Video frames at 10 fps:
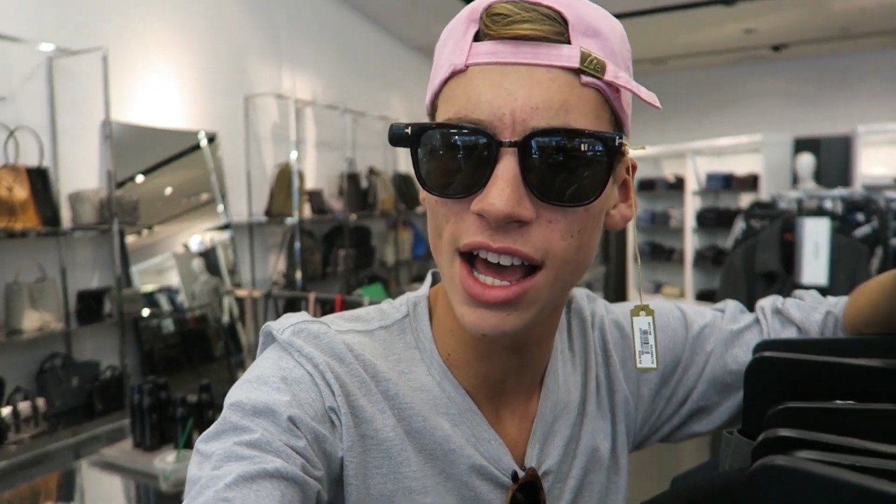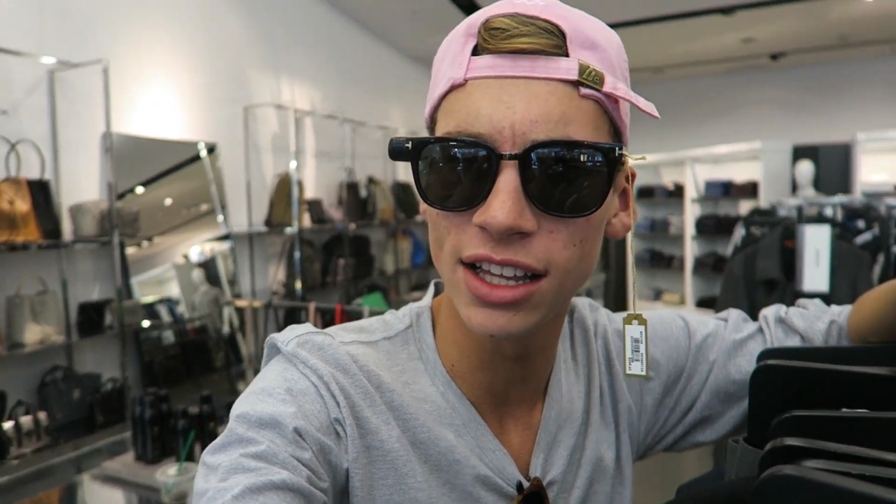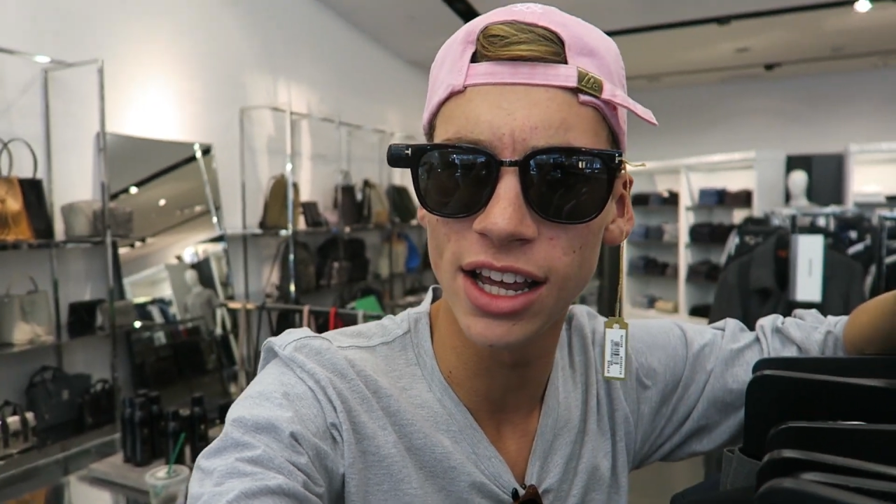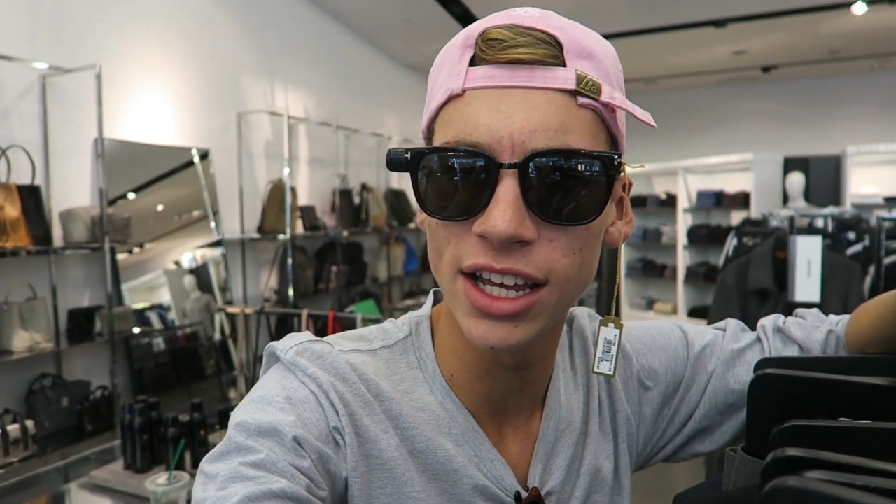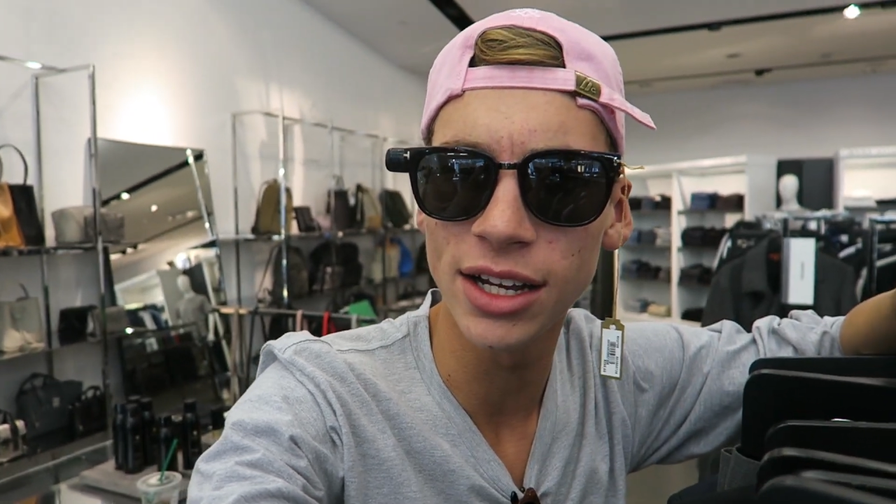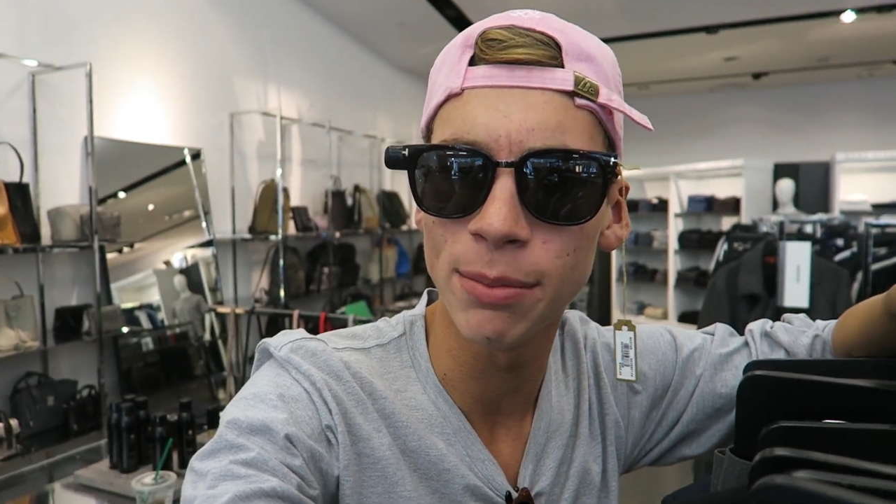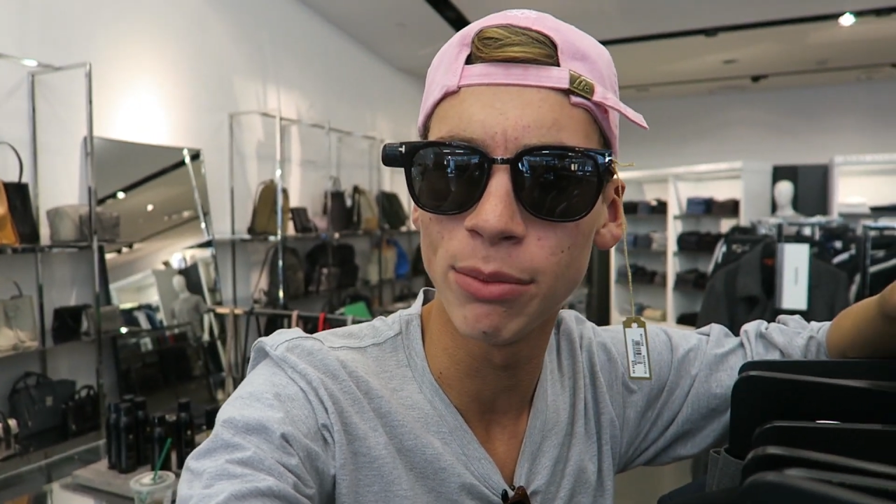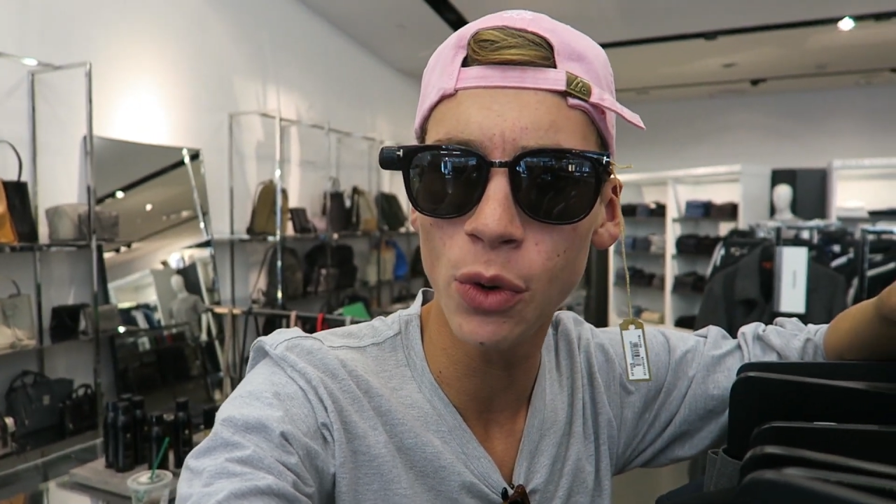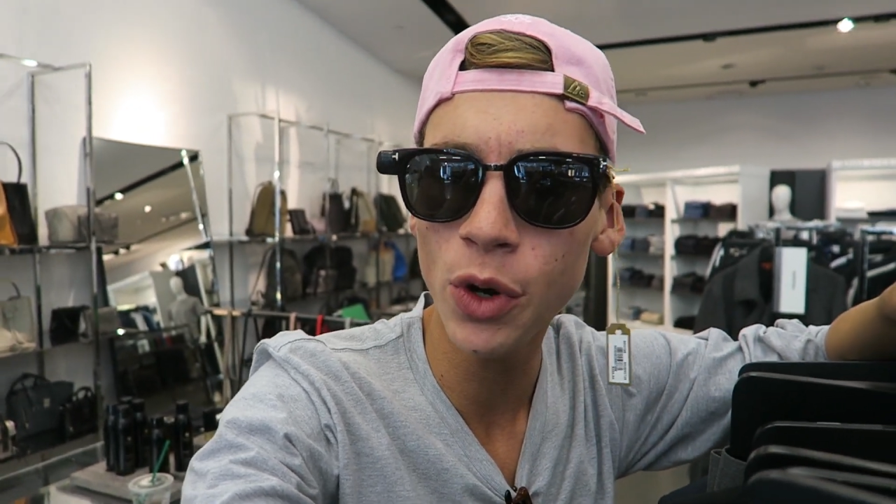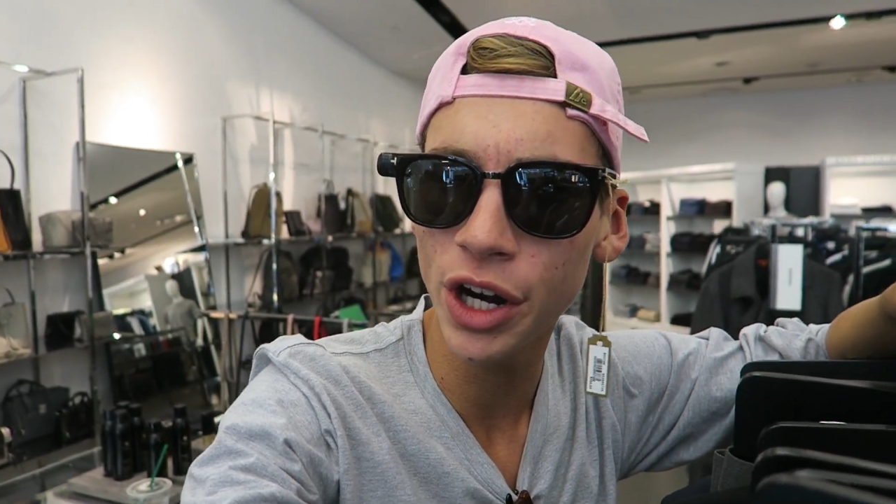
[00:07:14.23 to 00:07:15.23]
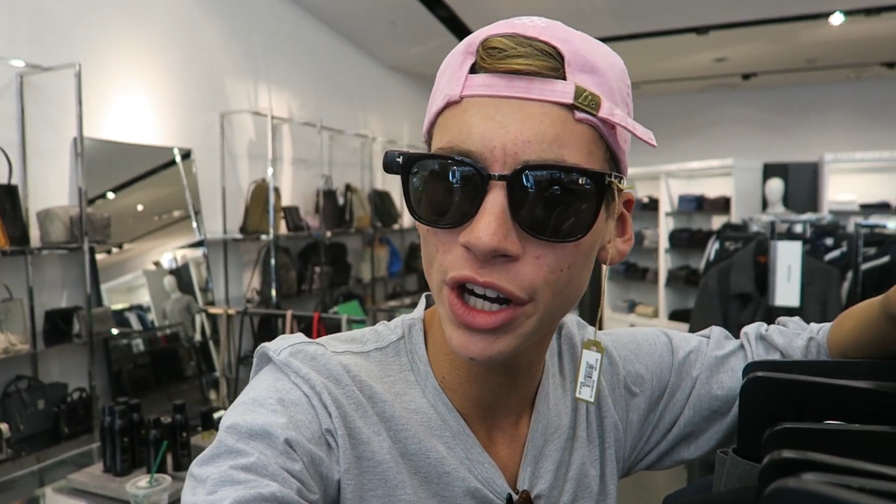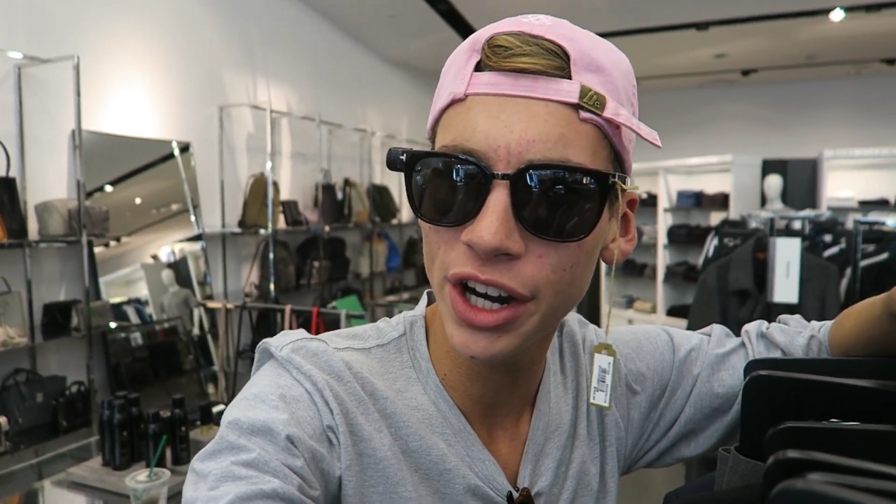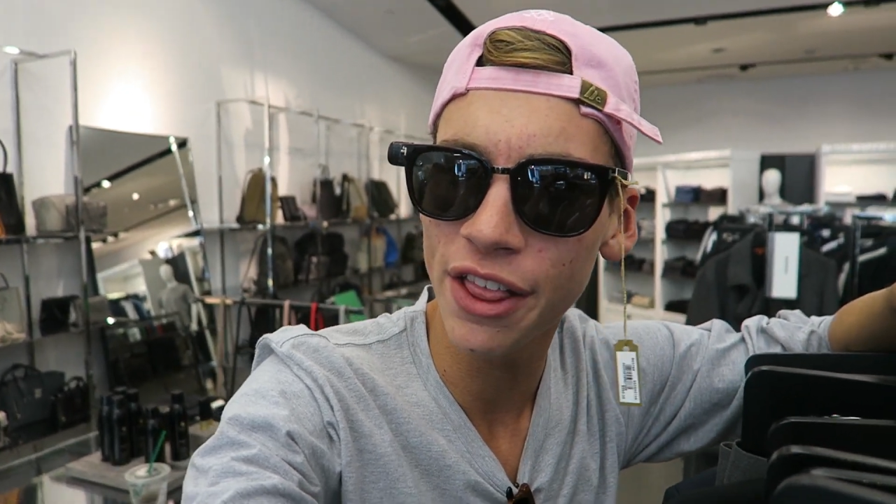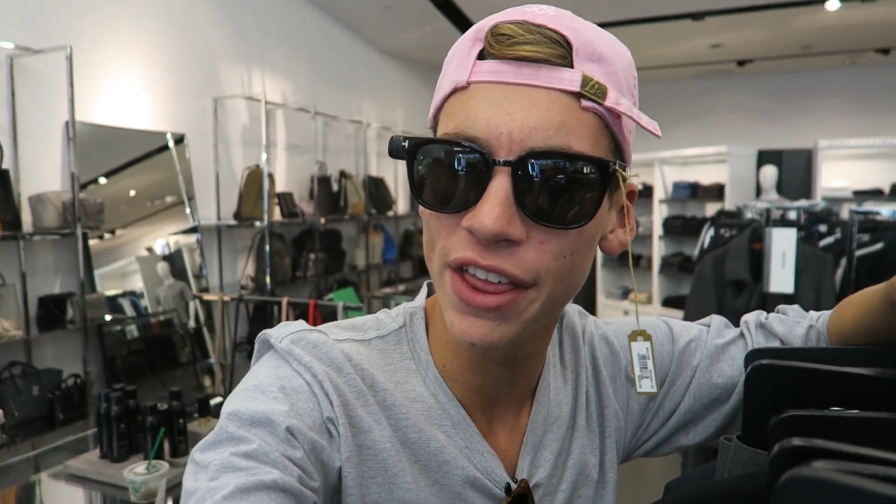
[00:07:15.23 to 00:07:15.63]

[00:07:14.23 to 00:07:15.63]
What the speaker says: I like more